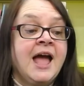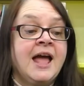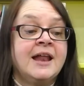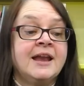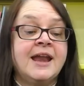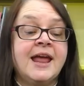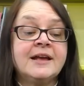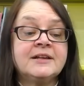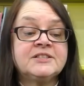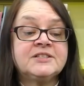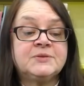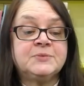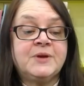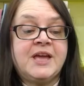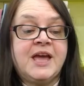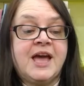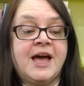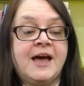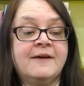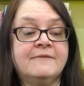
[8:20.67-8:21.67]
Next,
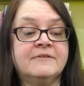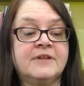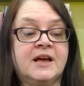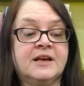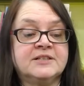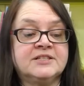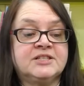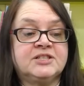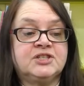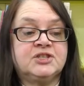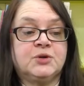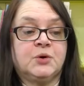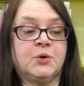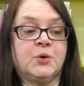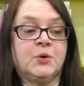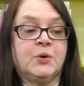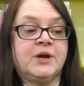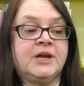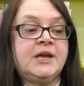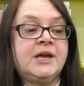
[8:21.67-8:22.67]
we have a
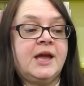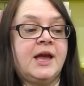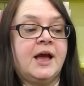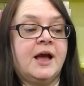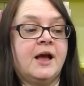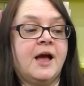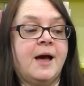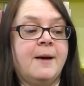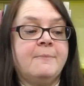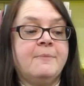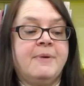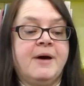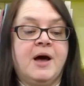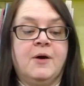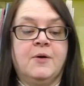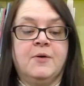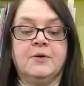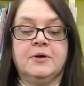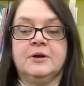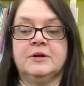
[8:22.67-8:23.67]
story
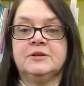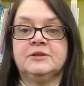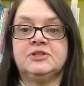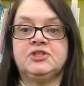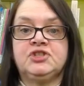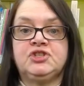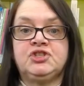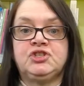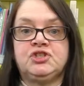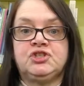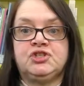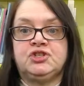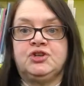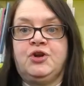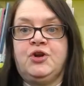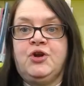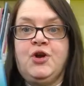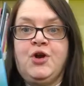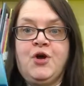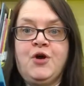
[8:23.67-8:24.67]
about
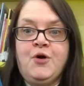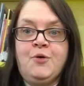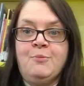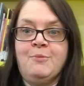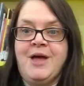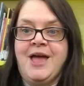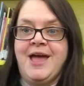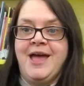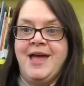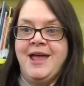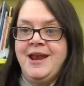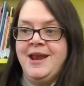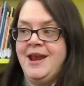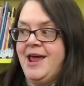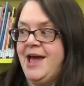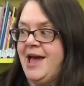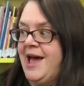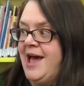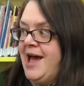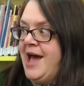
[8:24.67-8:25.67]
snowmen
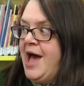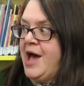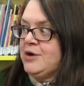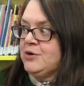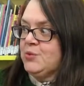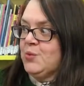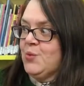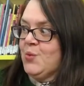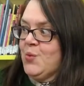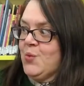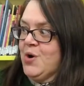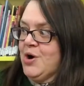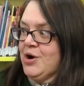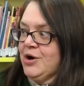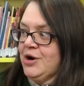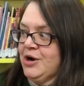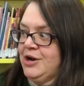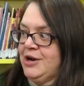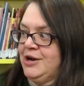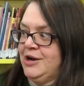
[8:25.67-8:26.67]
at
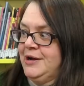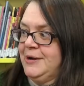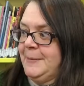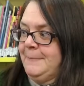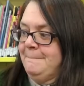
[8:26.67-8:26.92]
work.